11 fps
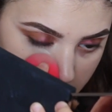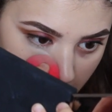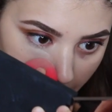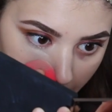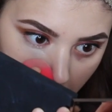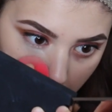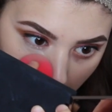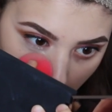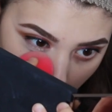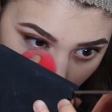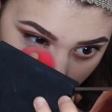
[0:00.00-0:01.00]
just
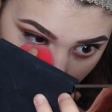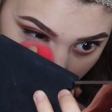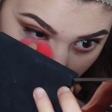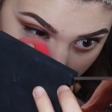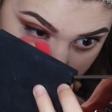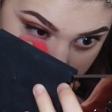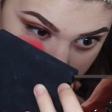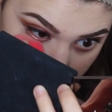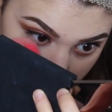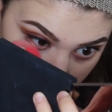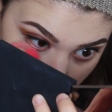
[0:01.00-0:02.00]
press
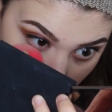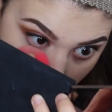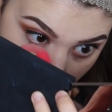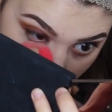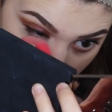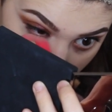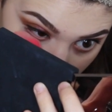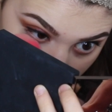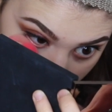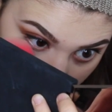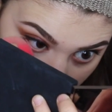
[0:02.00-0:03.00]
it
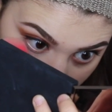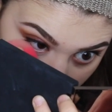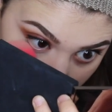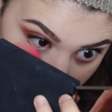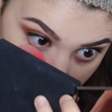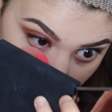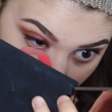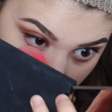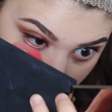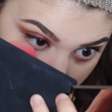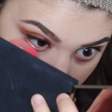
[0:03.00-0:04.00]
and really
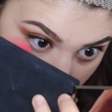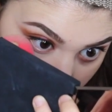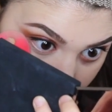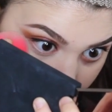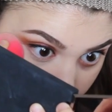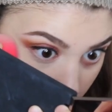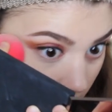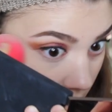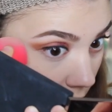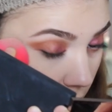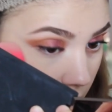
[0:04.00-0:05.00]
up in there
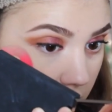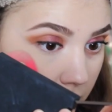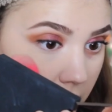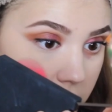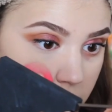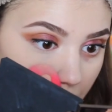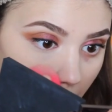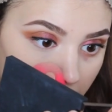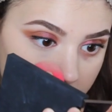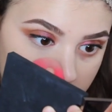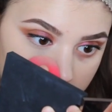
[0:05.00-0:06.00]
with my
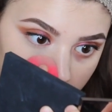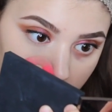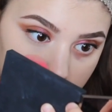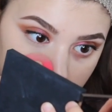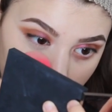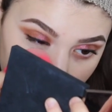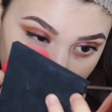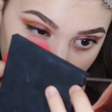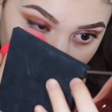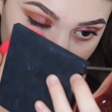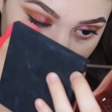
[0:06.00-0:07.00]
sponge to make sure it
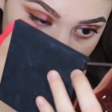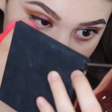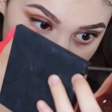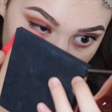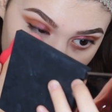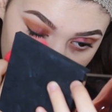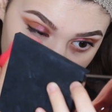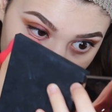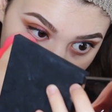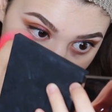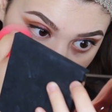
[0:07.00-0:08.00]
really gets in there and